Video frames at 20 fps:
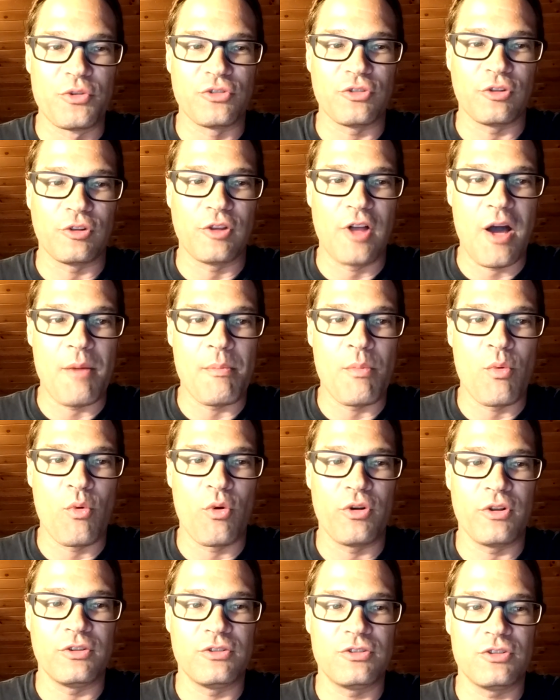There's a lot
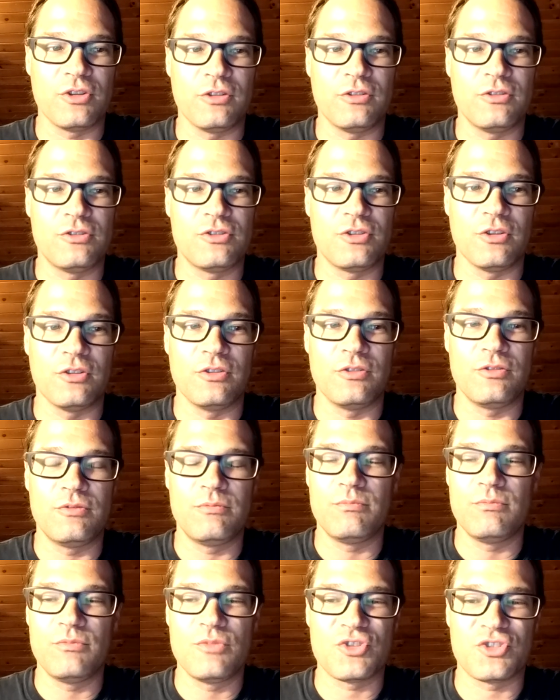more to
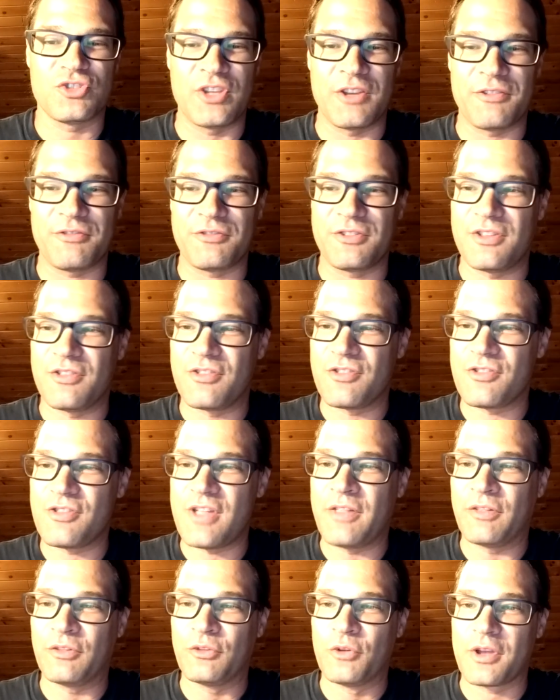sift
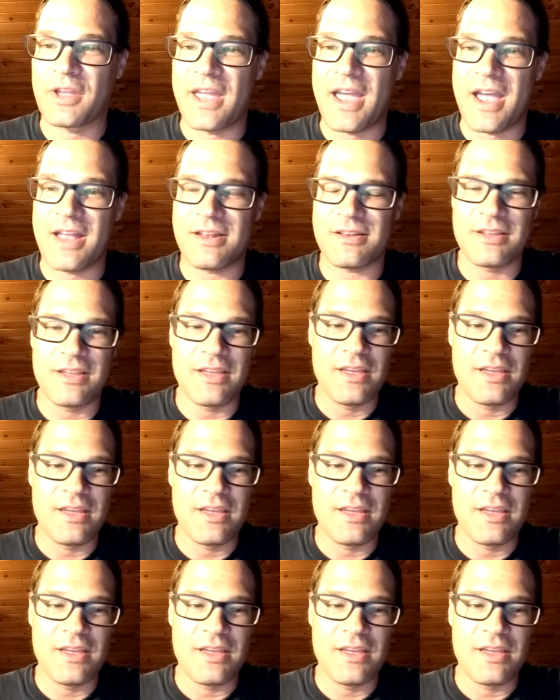and look at,